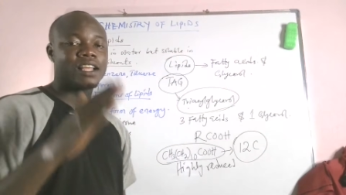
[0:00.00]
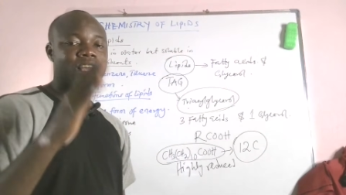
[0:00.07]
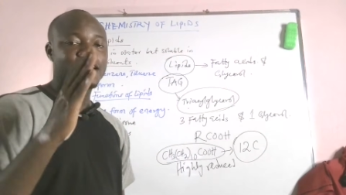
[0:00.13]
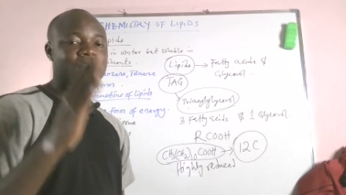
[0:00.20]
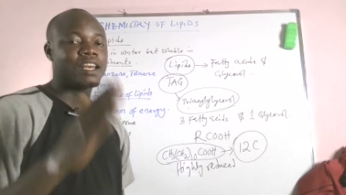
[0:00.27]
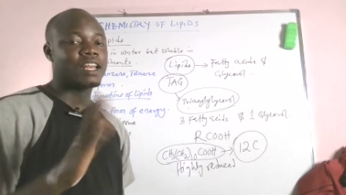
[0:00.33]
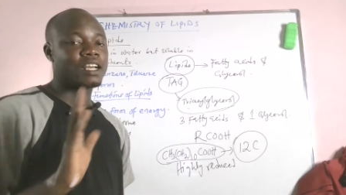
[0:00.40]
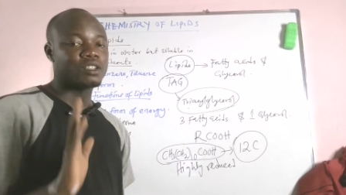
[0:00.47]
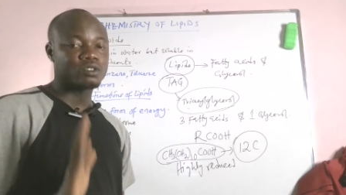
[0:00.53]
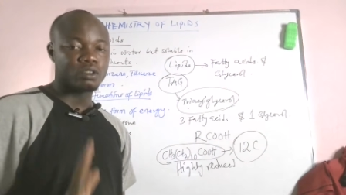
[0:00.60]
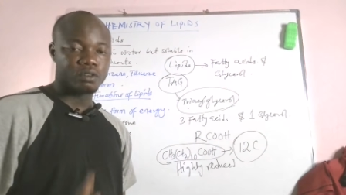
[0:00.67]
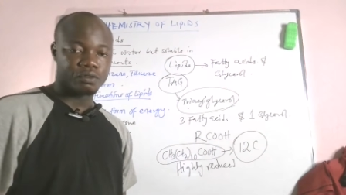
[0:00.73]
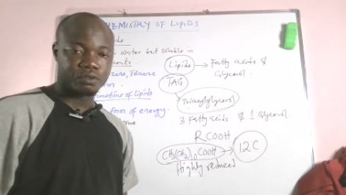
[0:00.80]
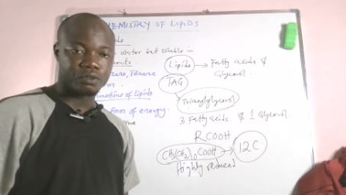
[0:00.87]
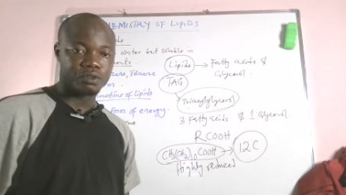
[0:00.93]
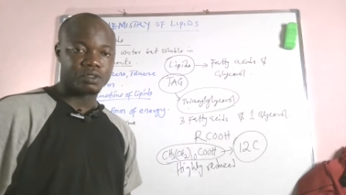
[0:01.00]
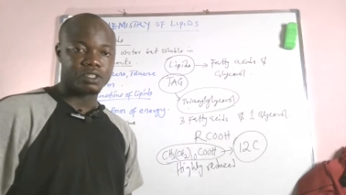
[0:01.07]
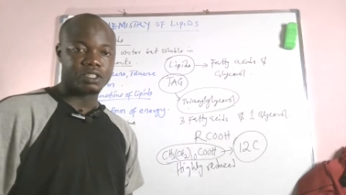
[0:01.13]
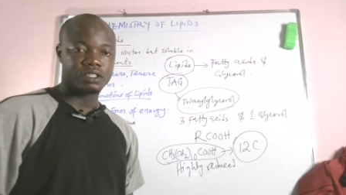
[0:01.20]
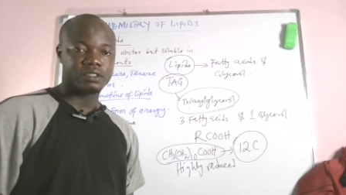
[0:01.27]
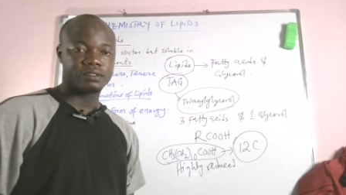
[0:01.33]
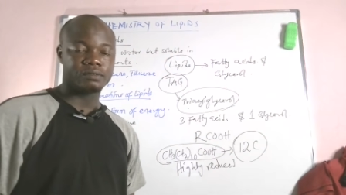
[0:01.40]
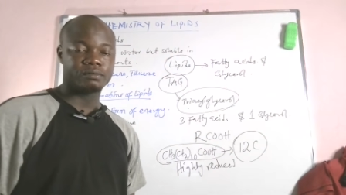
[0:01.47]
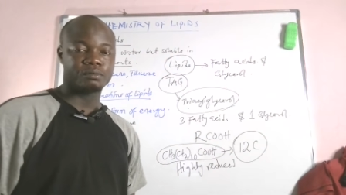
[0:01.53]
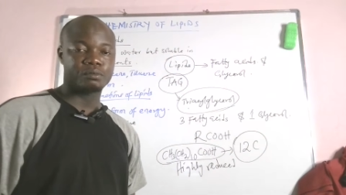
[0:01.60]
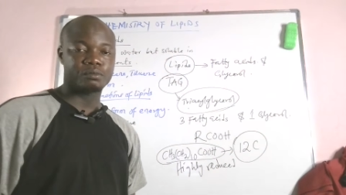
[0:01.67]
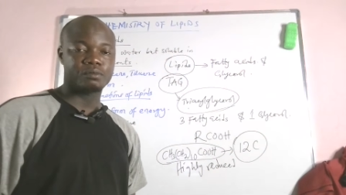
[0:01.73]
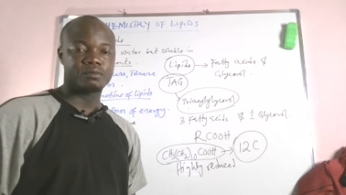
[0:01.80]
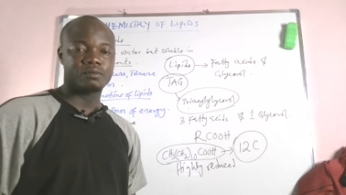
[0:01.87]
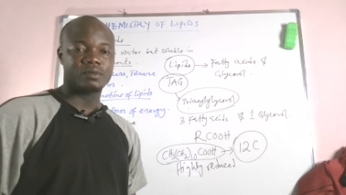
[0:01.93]
class of food.
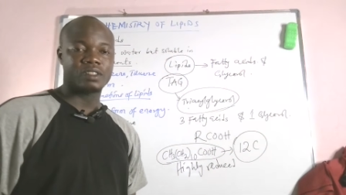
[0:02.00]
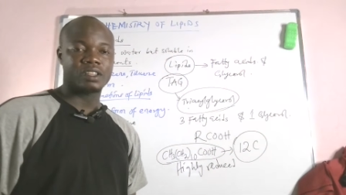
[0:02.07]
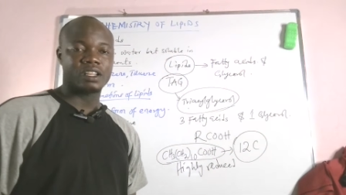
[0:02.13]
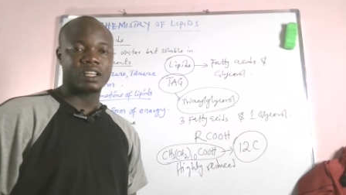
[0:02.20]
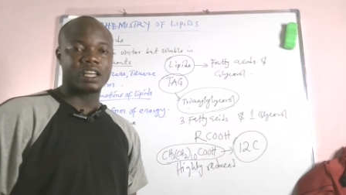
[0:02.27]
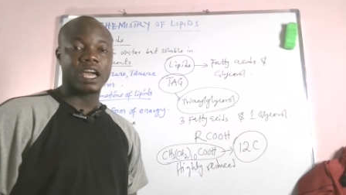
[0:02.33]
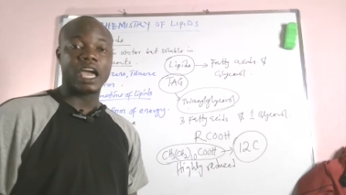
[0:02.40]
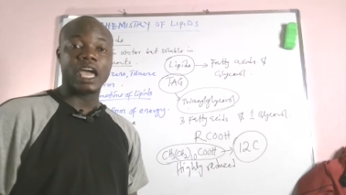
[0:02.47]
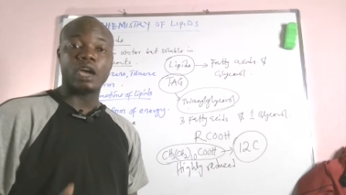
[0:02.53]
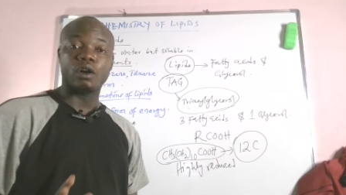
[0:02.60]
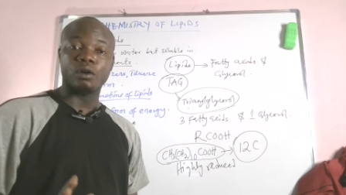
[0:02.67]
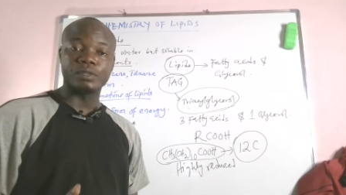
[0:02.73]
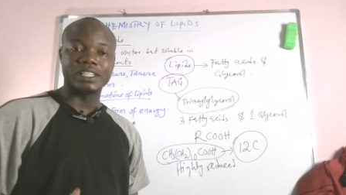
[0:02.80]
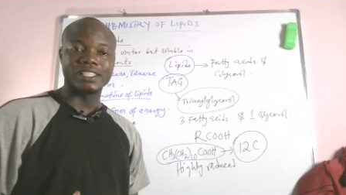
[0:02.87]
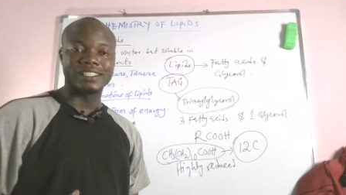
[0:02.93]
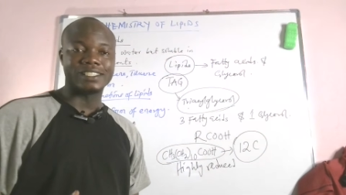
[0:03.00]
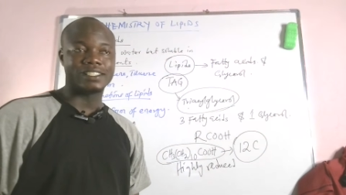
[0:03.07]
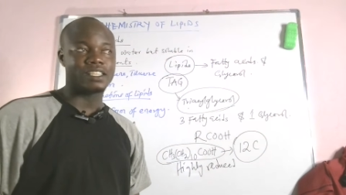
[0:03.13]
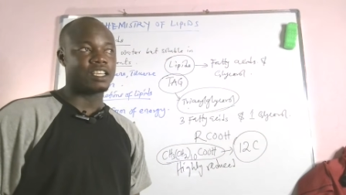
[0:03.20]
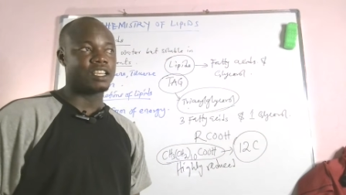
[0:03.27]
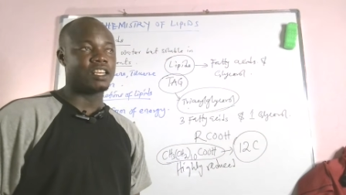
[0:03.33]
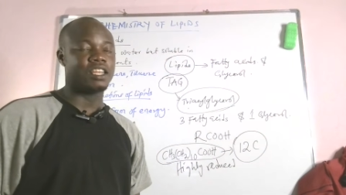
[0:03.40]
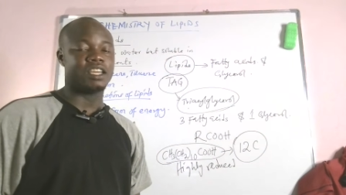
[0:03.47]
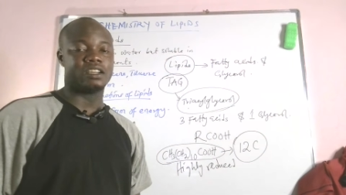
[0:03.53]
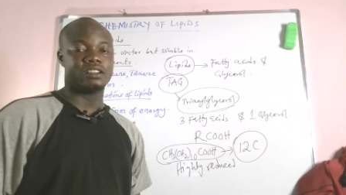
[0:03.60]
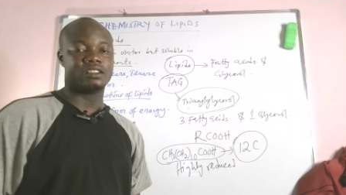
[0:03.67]
I hope this is clear.